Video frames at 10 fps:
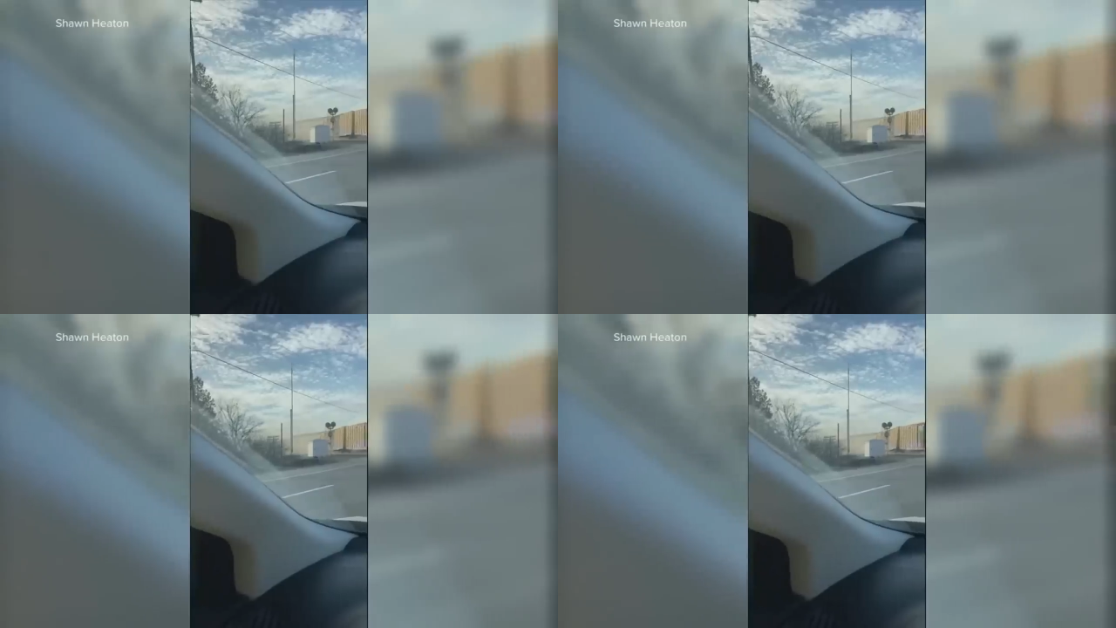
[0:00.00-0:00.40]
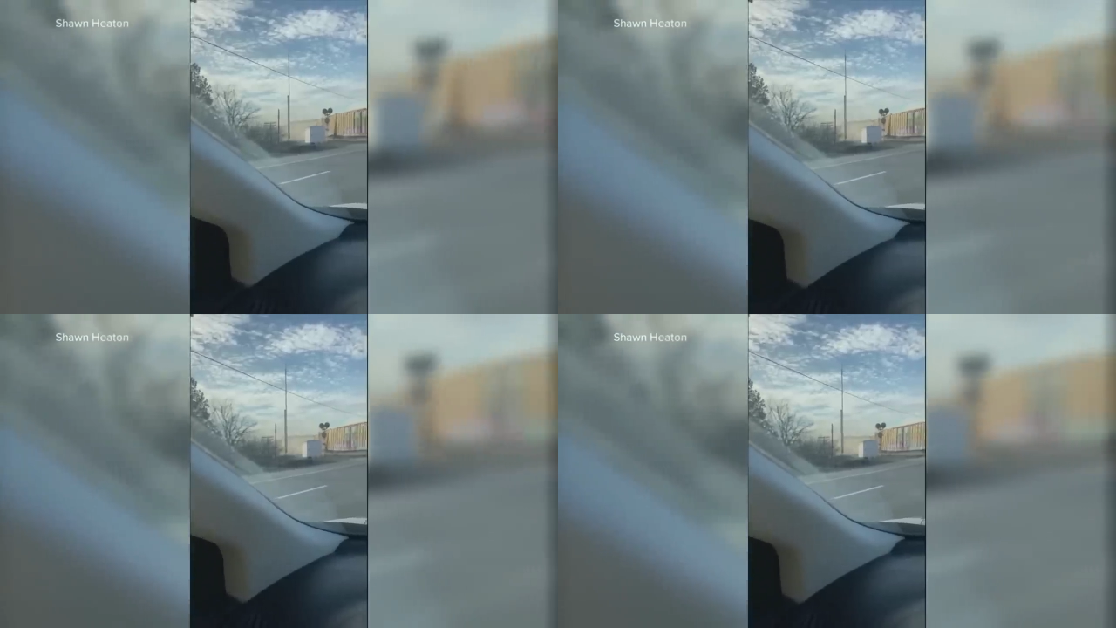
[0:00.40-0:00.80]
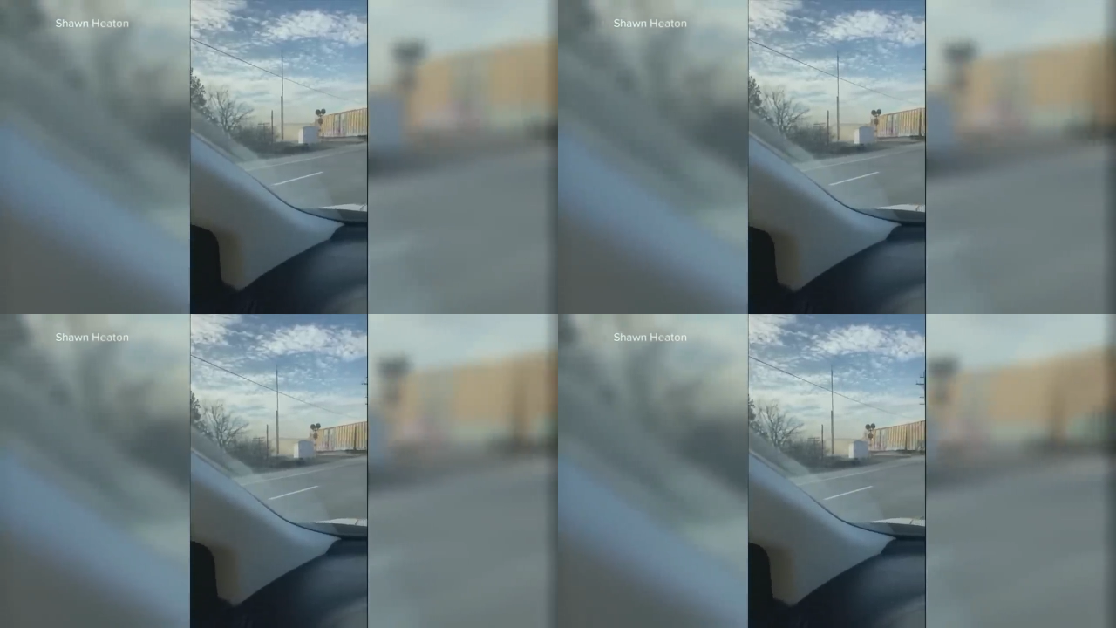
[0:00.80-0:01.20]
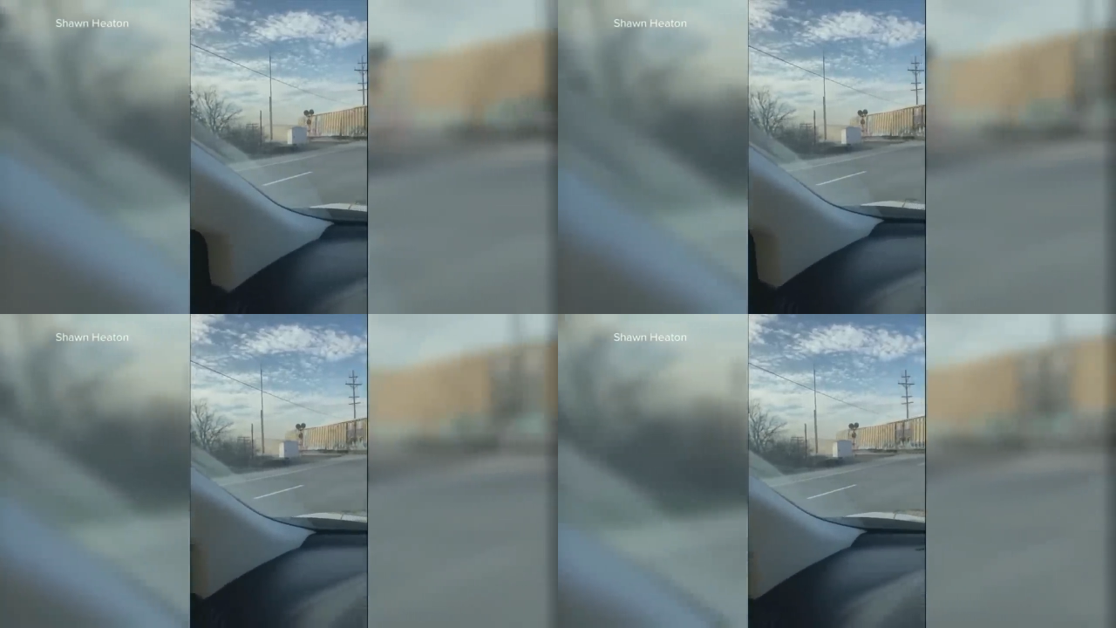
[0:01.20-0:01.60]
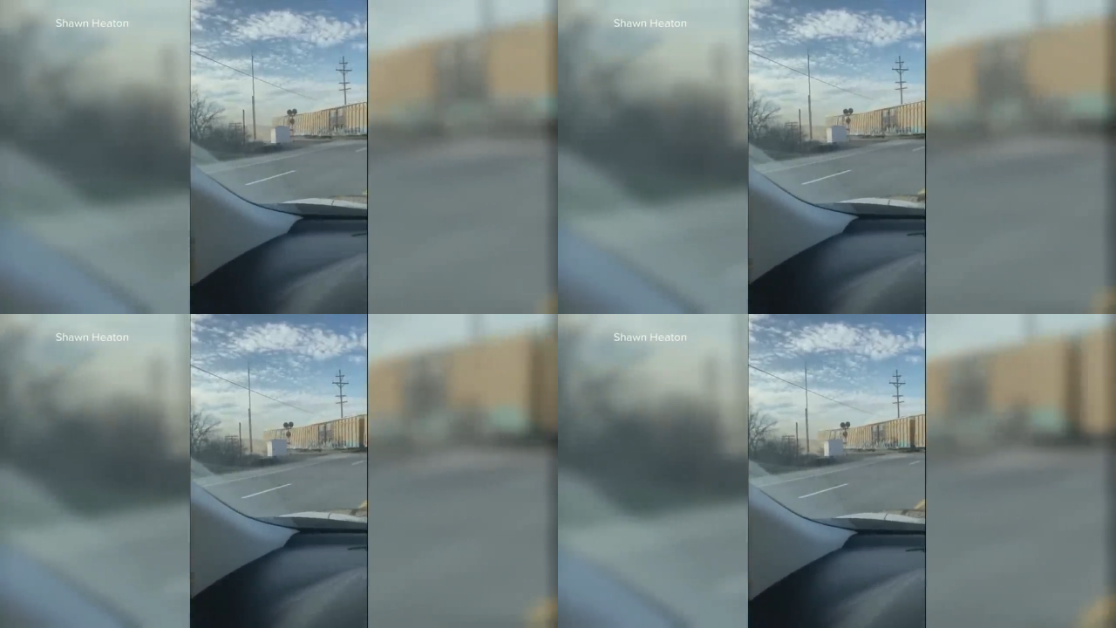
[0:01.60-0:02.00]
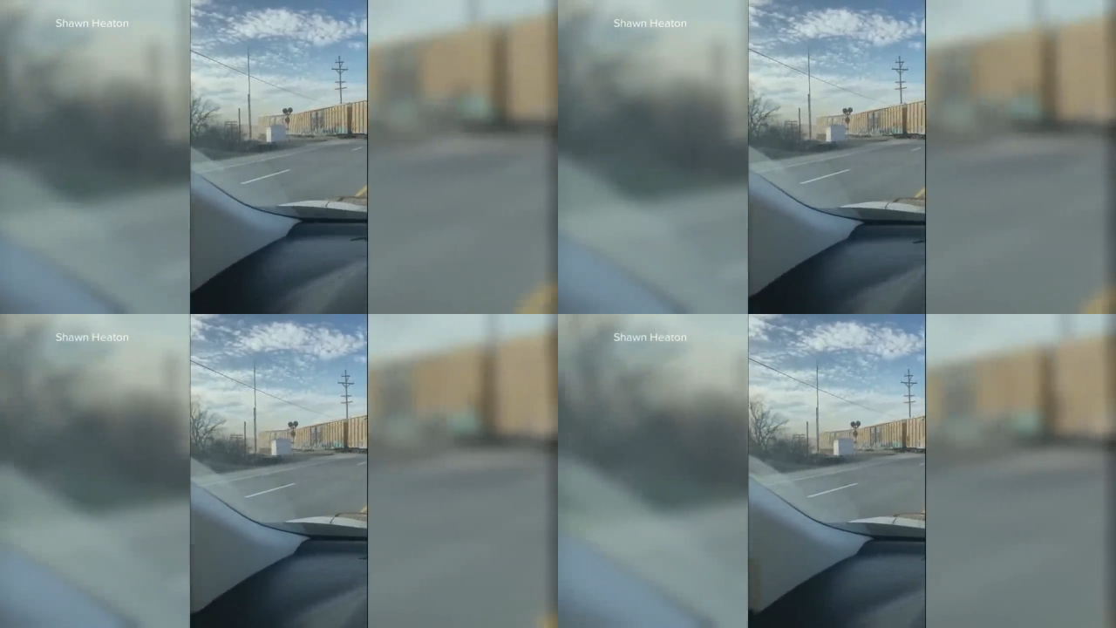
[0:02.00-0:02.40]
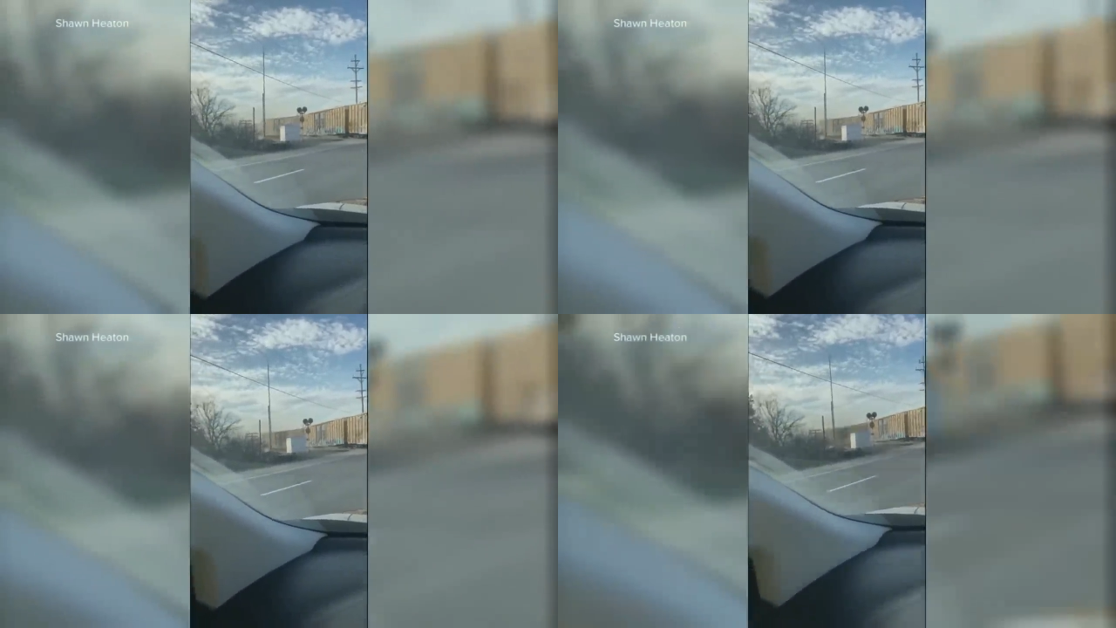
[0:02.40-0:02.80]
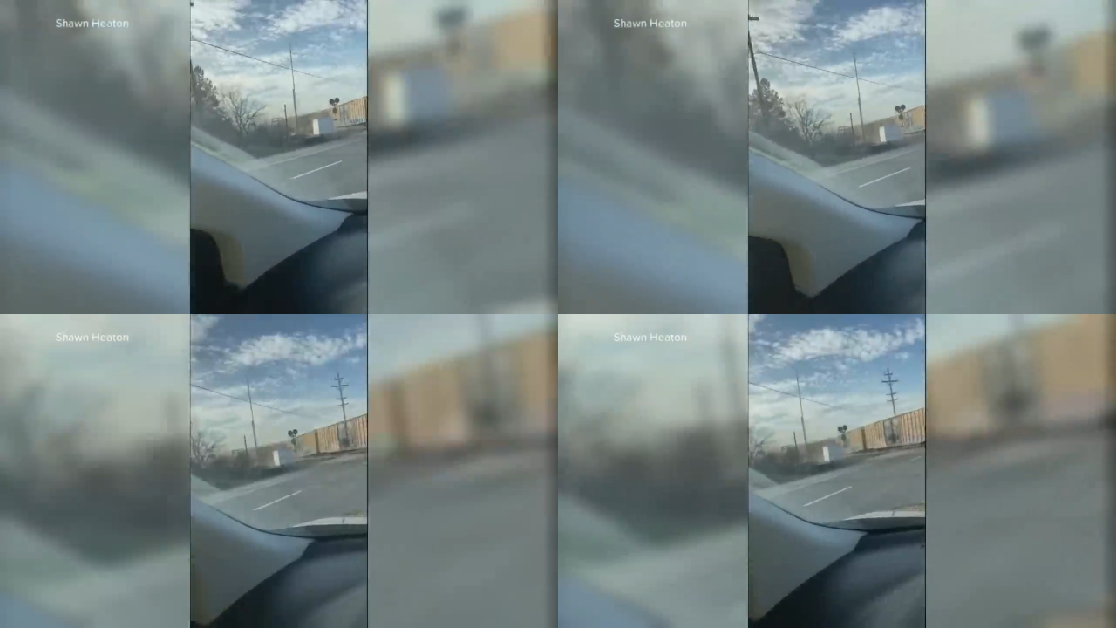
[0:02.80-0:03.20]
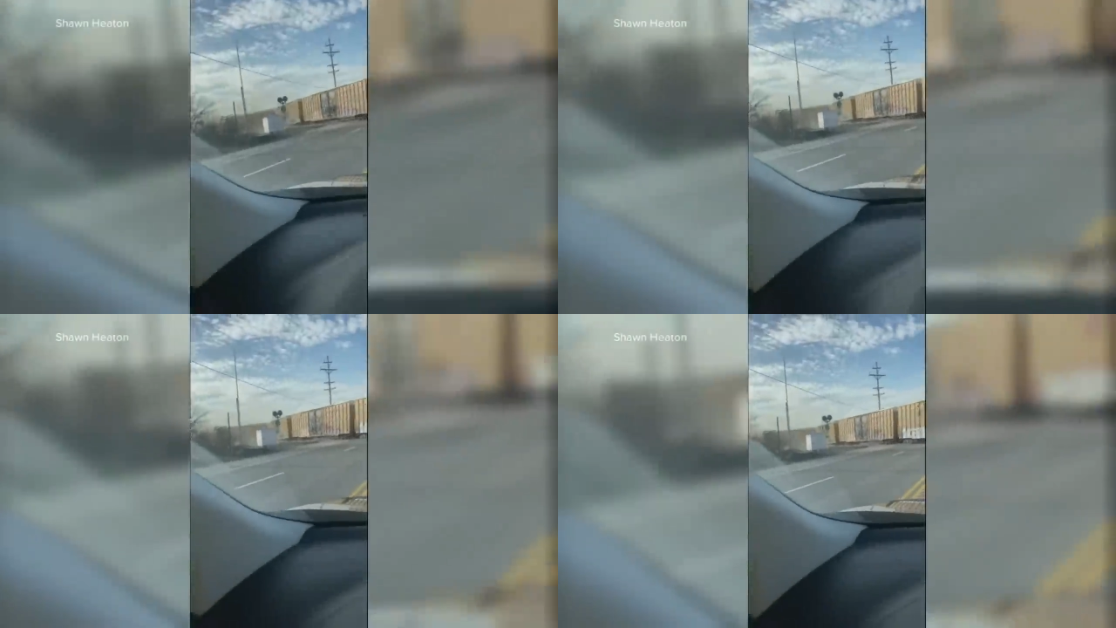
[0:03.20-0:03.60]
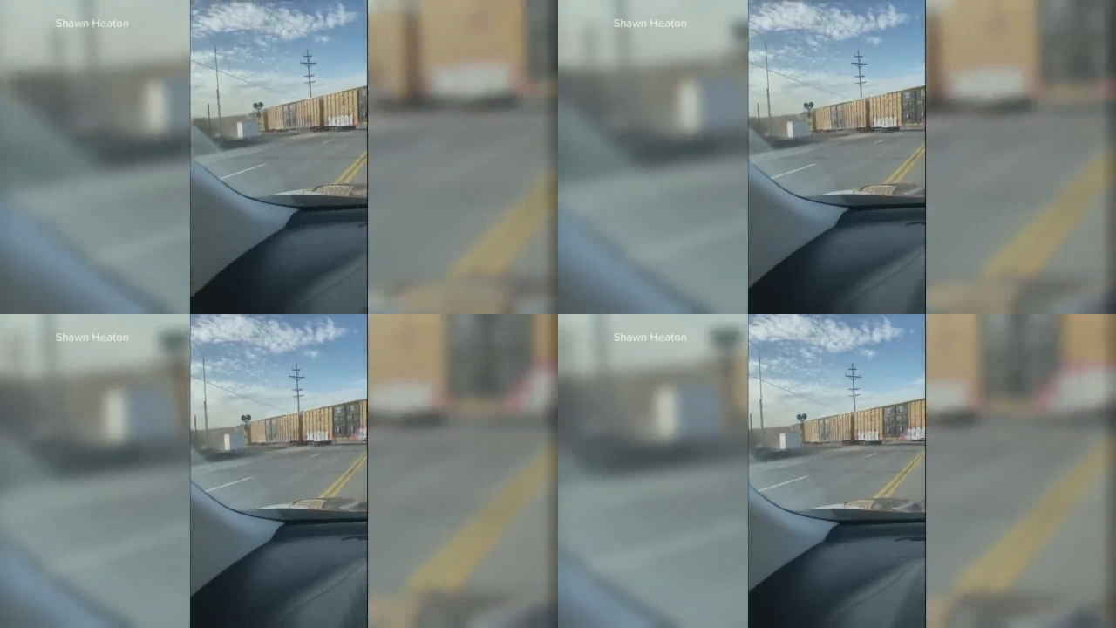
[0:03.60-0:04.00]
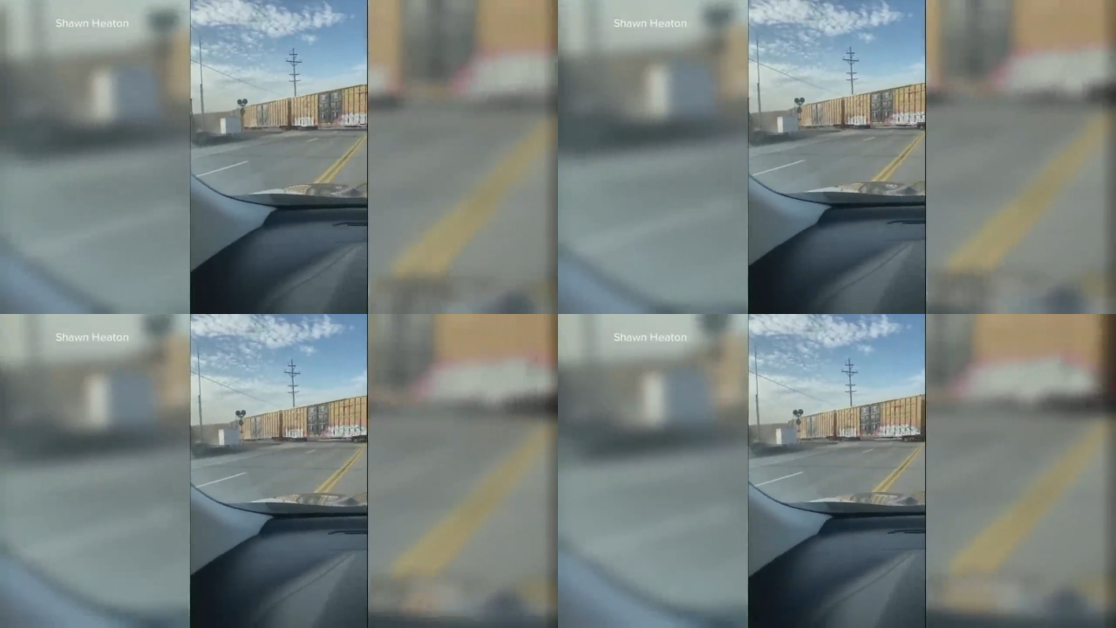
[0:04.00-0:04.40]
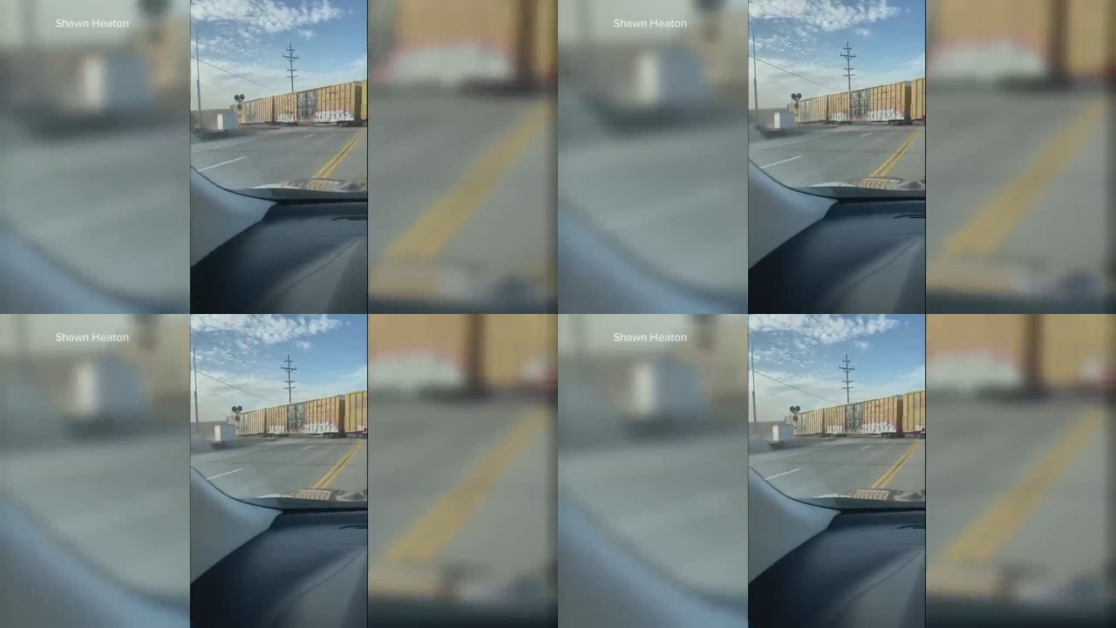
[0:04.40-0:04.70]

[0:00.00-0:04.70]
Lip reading: (no speaker visible)